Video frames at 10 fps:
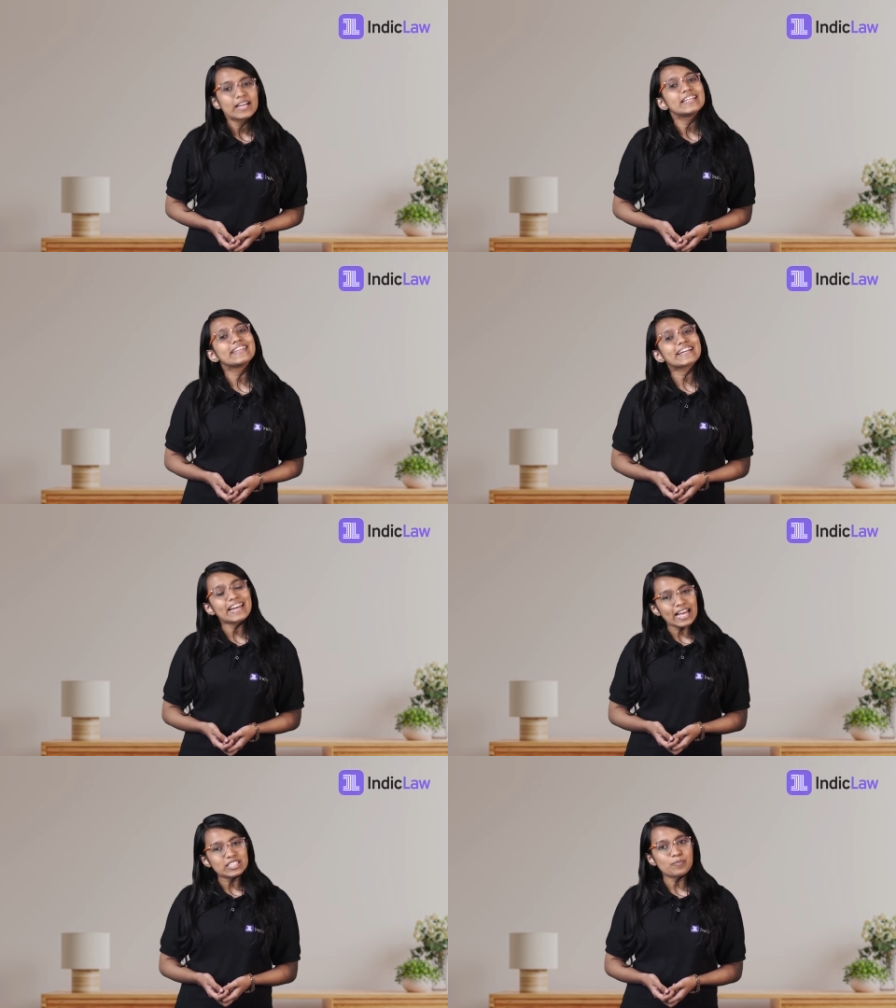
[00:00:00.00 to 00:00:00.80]
The
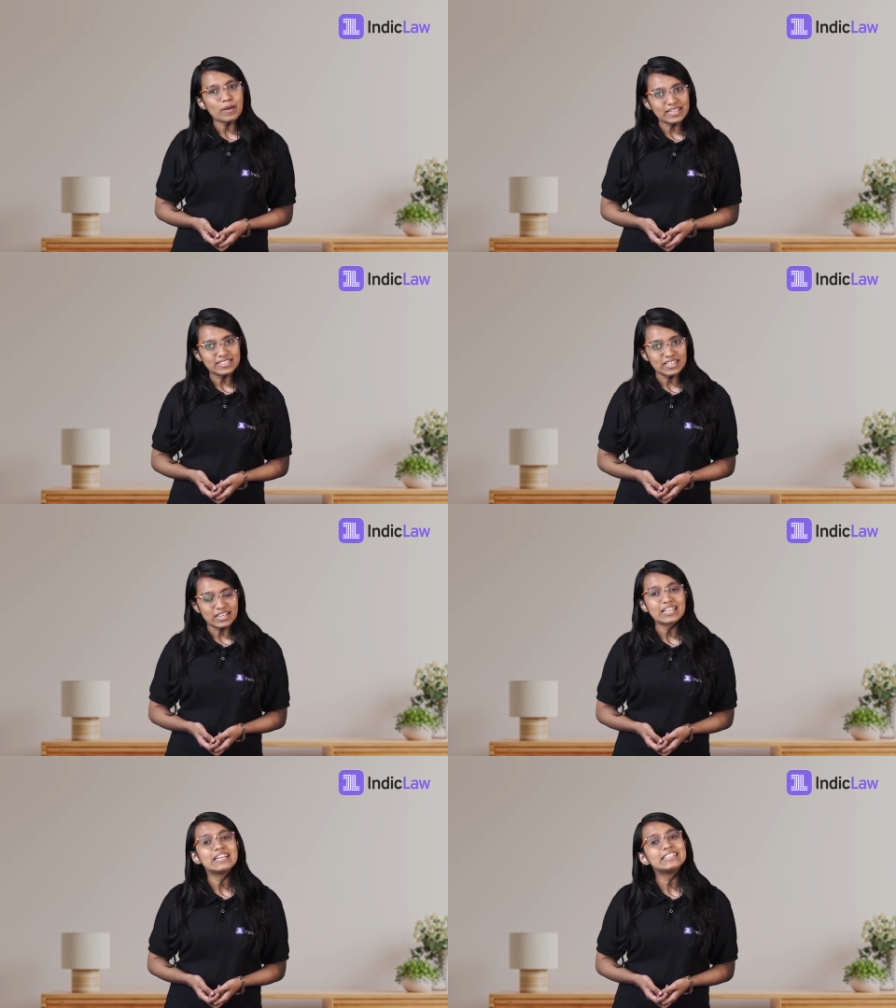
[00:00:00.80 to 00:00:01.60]
CLAT
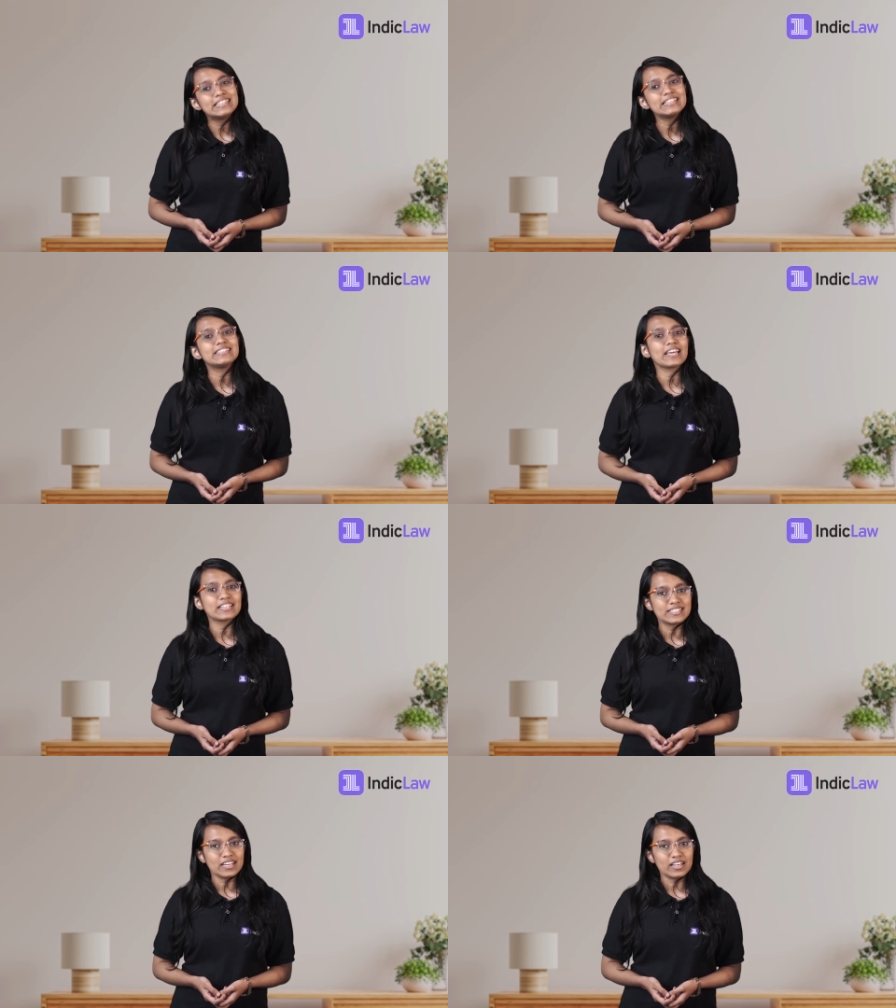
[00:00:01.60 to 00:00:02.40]
pattern did take
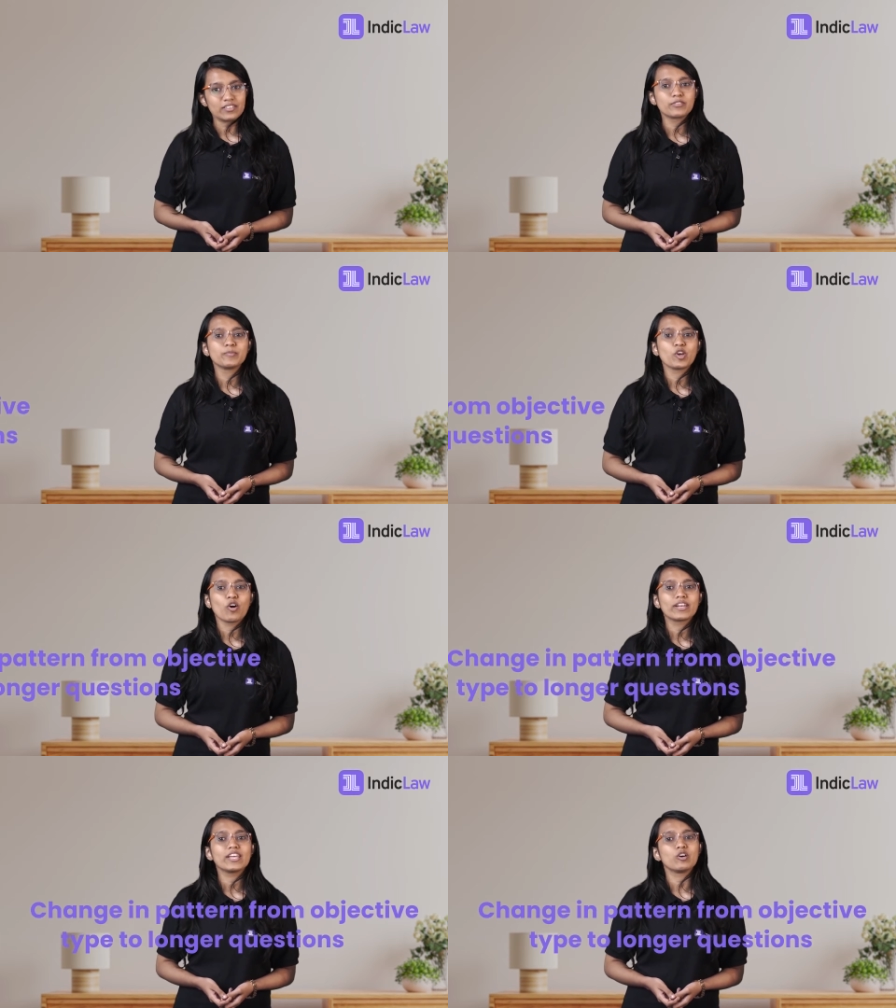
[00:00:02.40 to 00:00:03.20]
a turn from
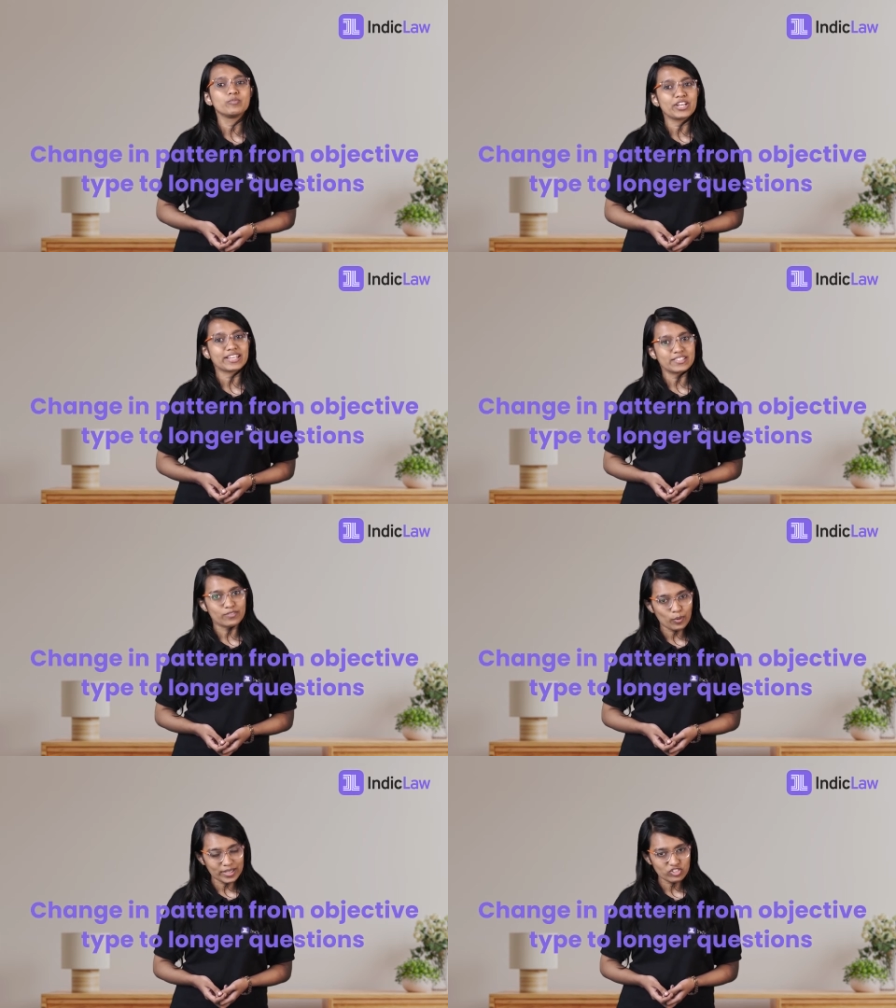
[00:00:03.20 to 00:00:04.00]
purely objective
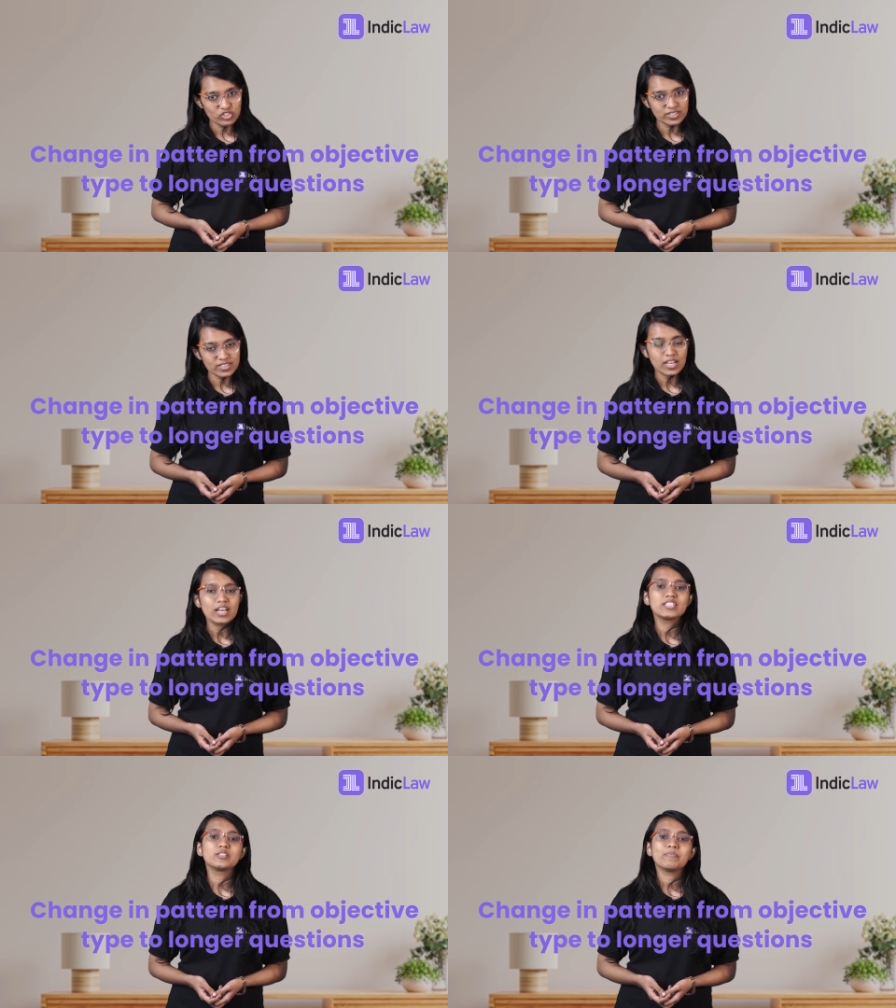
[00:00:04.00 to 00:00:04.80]
questions
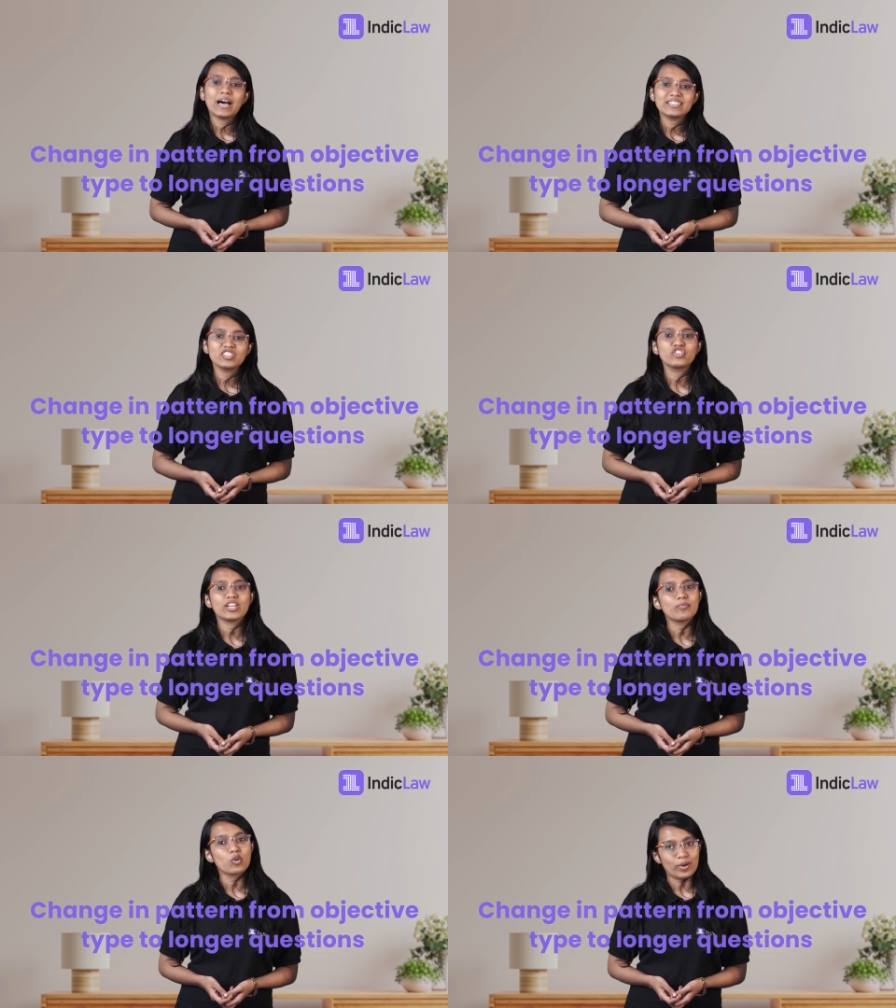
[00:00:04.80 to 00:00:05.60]
to
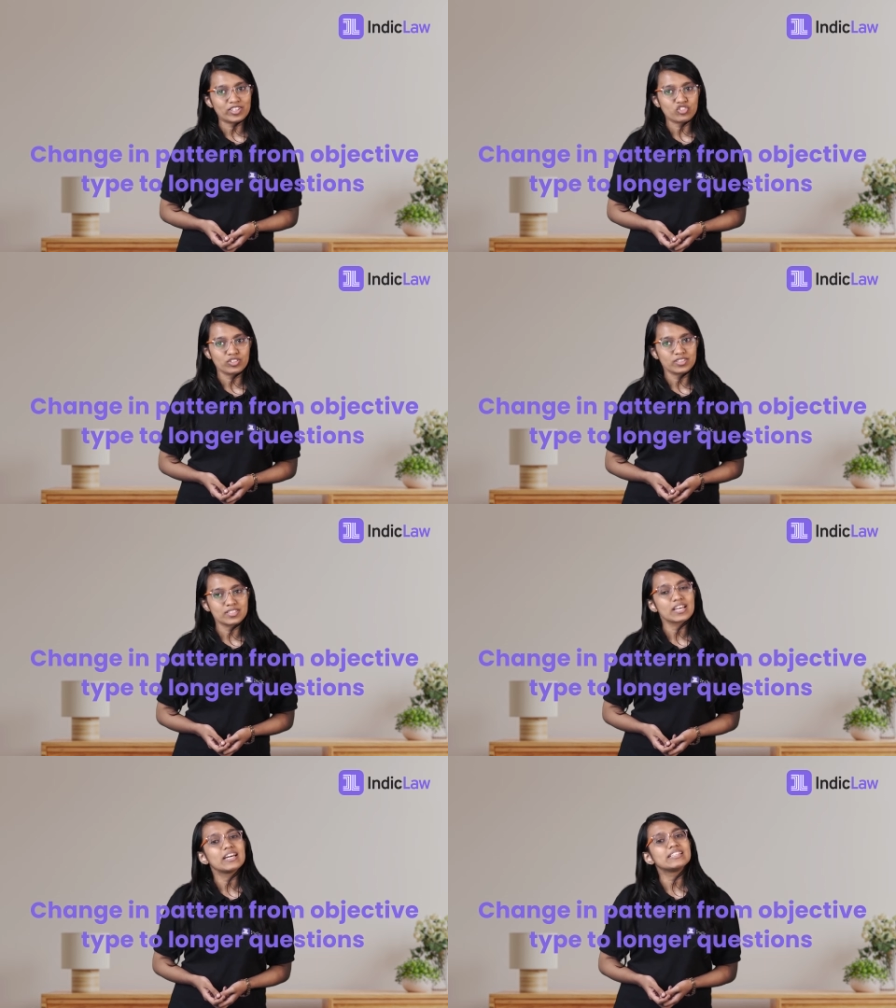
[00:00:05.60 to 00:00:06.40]
passage-type questions,